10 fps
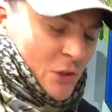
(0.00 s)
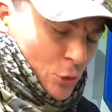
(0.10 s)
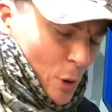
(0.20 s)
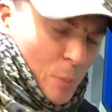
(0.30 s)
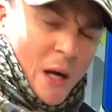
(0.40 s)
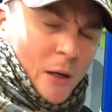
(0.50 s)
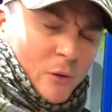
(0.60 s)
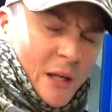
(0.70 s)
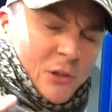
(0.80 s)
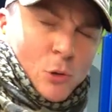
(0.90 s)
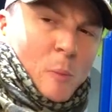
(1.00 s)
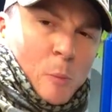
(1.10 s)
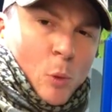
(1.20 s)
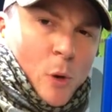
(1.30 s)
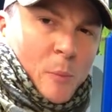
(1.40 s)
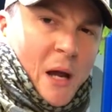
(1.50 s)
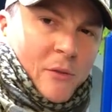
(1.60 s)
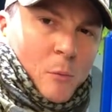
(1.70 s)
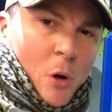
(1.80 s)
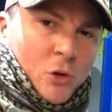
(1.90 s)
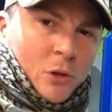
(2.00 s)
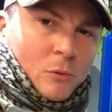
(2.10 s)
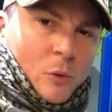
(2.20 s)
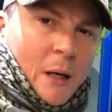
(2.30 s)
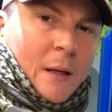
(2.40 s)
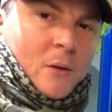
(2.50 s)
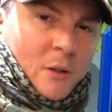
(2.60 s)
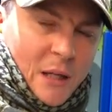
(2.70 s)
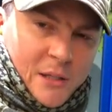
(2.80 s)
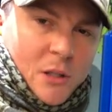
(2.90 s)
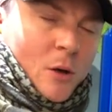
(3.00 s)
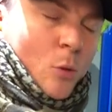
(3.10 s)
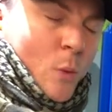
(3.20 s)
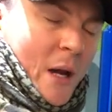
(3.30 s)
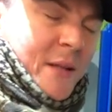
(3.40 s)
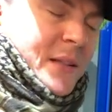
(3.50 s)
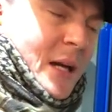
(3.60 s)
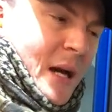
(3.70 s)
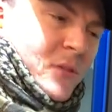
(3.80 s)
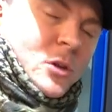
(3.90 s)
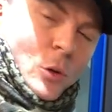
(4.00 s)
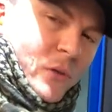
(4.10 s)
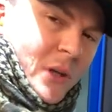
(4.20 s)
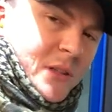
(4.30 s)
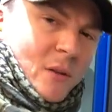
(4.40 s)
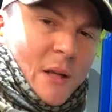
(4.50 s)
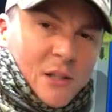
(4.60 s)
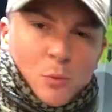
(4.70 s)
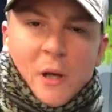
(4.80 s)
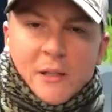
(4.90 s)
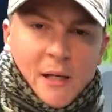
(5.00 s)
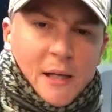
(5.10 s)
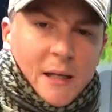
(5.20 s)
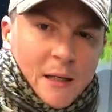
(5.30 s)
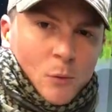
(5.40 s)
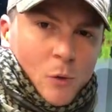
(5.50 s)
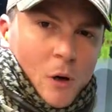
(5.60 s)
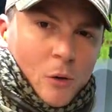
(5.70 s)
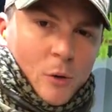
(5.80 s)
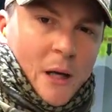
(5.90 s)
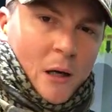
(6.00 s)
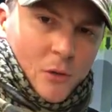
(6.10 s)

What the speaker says: So my body only has to remember one path of motion, right? The less ways I have to do things, the less ways I can get it wrong, okay?